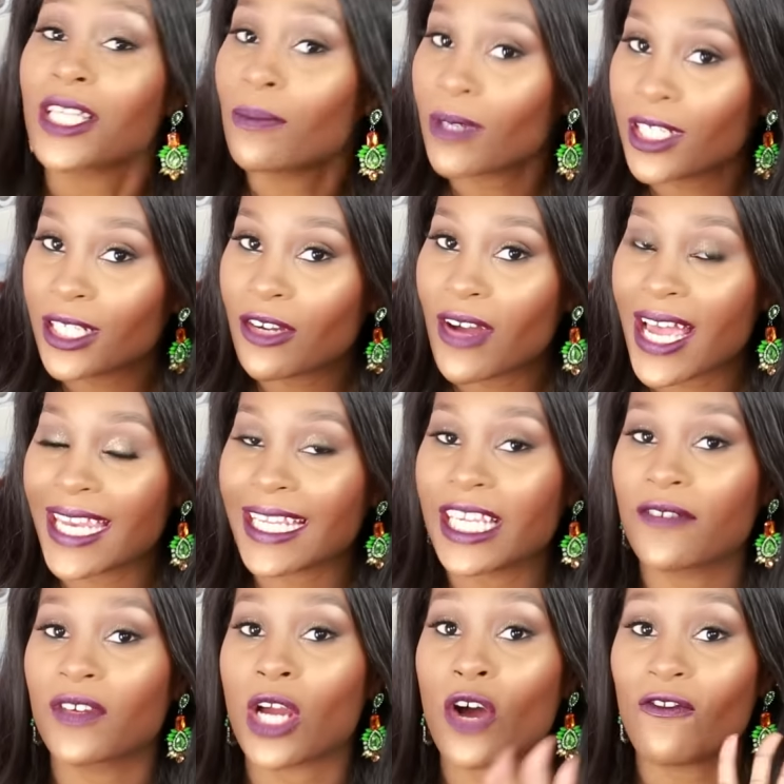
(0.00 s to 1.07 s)
So I'm going to go ahead and
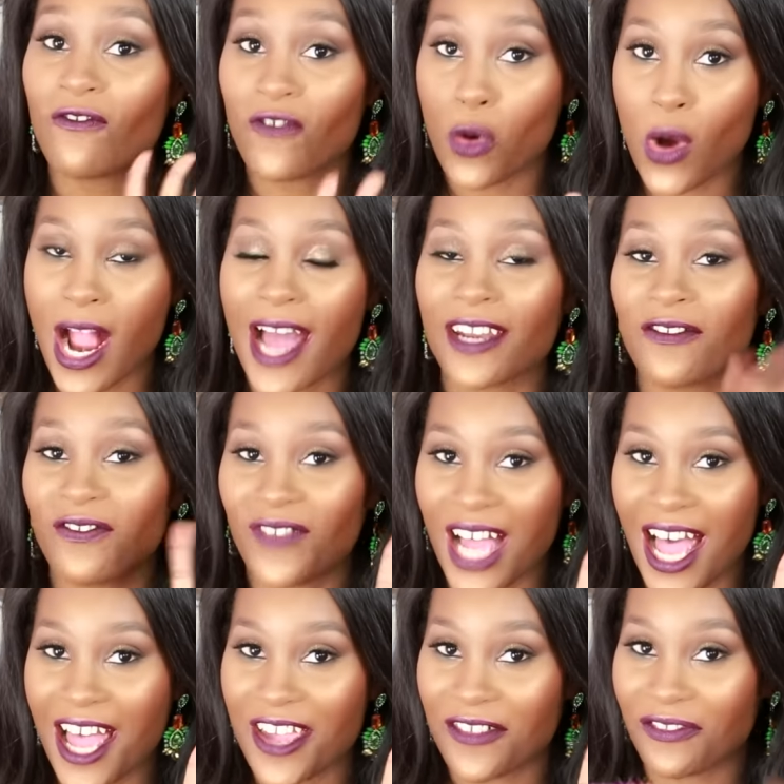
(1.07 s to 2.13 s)
give it a 4 out of 5.